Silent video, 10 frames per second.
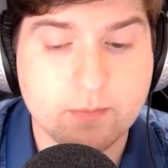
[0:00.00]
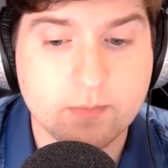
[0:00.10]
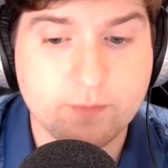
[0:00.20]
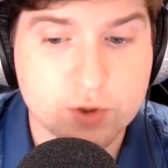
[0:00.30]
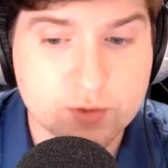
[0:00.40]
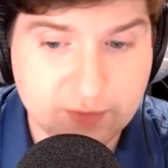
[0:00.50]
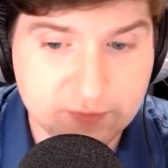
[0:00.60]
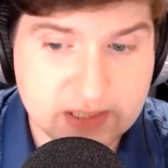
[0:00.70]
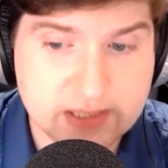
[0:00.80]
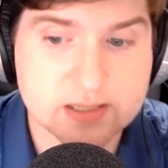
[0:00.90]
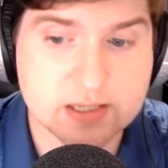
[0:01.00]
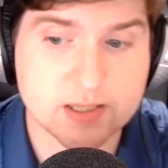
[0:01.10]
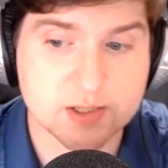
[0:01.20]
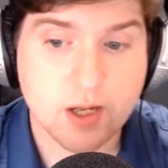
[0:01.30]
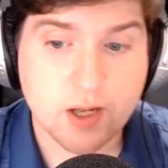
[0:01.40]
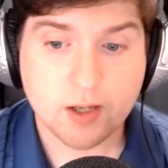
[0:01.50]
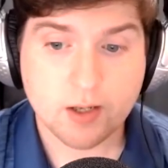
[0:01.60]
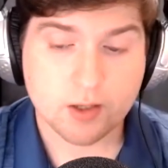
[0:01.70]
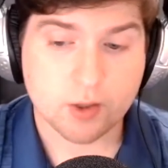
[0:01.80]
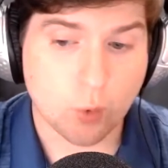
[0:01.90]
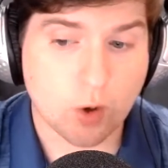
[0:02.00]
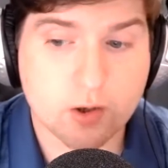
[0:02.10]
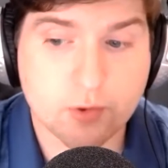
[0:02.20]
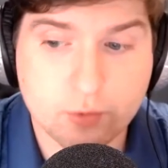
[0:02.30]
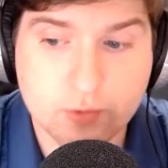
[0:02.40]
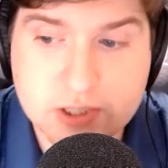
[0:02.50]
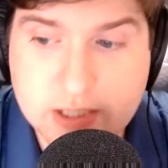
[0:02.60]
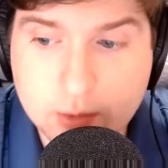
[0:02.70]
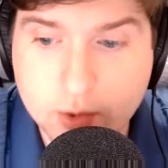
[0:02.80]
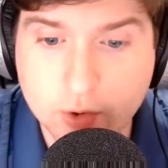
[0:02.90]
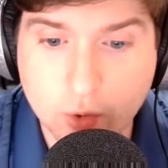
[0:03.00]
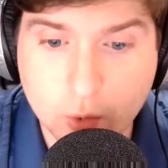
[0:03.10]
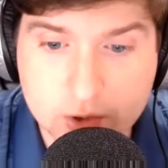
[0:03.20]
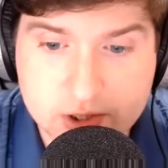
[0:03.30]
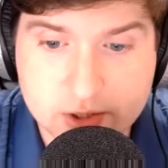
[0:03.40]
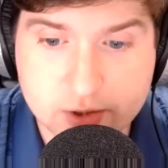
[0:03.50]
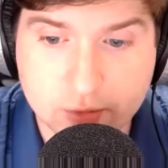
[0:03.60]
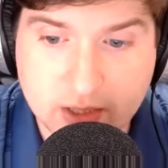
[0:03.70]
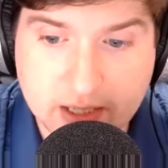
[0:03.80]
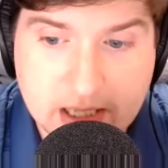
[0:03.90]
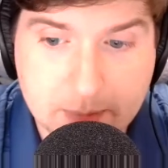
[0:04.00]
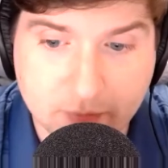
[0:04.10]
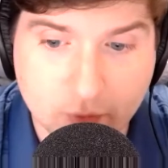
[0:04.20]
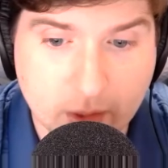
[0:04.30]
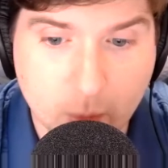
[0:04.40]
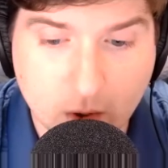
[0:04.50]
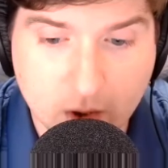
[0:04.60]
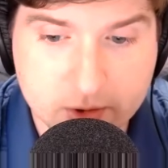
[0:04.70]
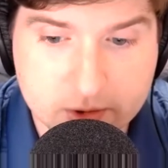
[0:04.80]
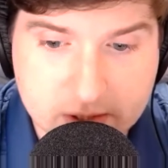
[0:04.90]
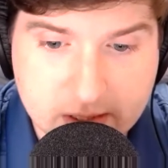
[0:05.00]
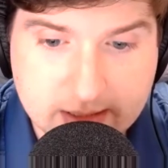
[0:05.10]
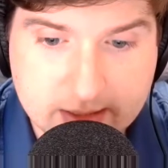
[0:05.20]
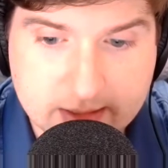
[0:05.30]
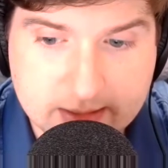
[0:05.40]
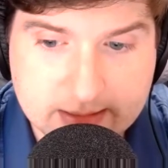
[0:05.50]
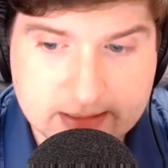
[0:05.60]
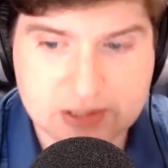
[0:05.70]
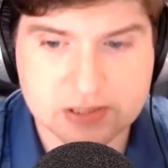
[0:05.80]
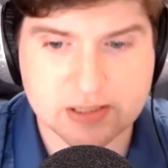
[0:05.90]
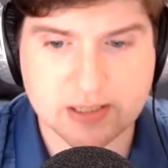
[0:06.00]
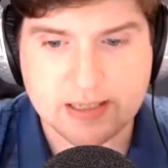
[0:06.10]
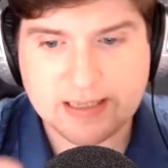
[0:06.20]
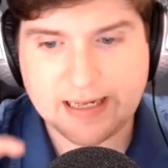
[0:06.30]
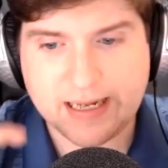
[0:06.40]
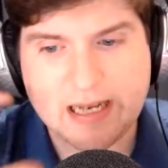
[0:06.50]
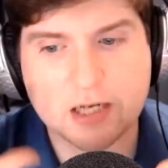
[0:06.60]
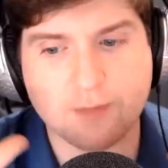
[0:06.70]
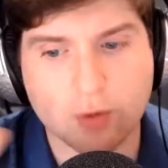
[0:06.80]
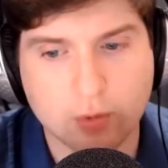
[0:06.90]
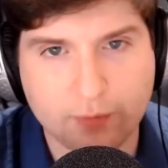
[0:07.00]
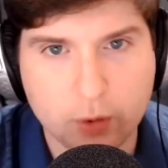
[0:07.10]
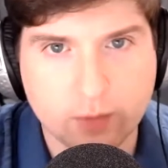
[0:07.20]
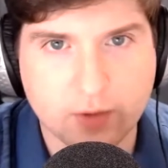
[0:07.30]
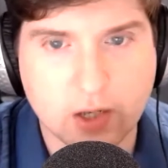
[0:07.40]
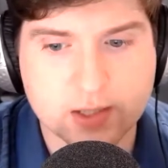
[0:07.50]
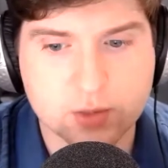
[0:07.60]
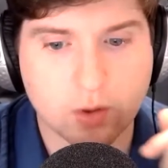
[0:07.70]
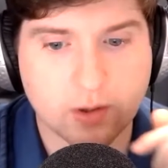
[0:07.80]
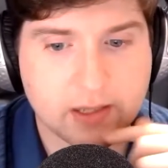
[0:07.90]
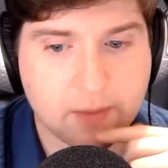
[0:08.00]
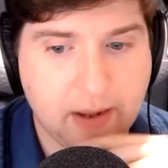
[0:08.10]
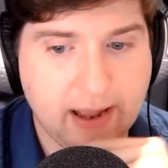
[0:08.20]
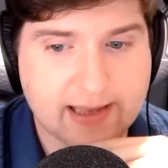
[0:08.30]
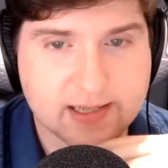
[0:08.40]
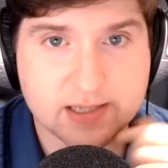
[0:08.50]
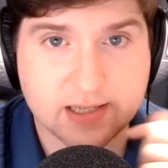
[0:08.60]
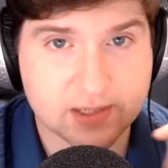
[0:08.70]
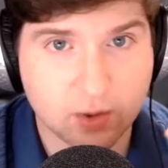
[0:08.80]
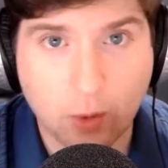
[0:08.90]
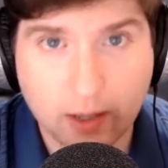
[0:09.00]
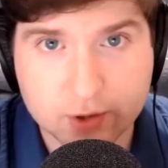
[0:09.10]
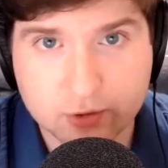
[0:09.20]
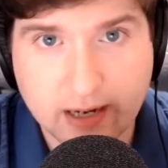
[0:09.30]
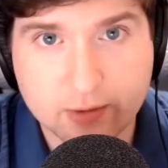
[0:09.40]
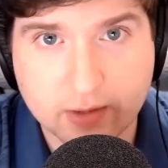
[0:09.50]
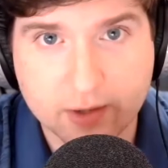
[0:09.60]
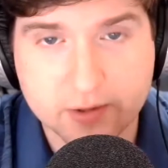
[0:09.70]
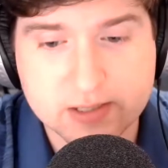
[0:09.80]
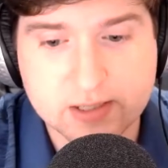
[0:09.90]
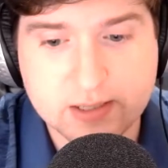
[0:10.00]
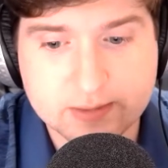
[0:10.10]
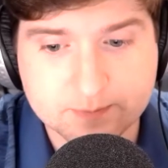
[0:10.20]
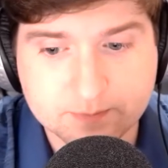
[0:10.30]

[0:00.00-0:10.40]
Verse 15 says, you walked through the sea with your horses through the heap of great waters. This is an end of the review of God's work in the past, and that's quite a track record, isn't it?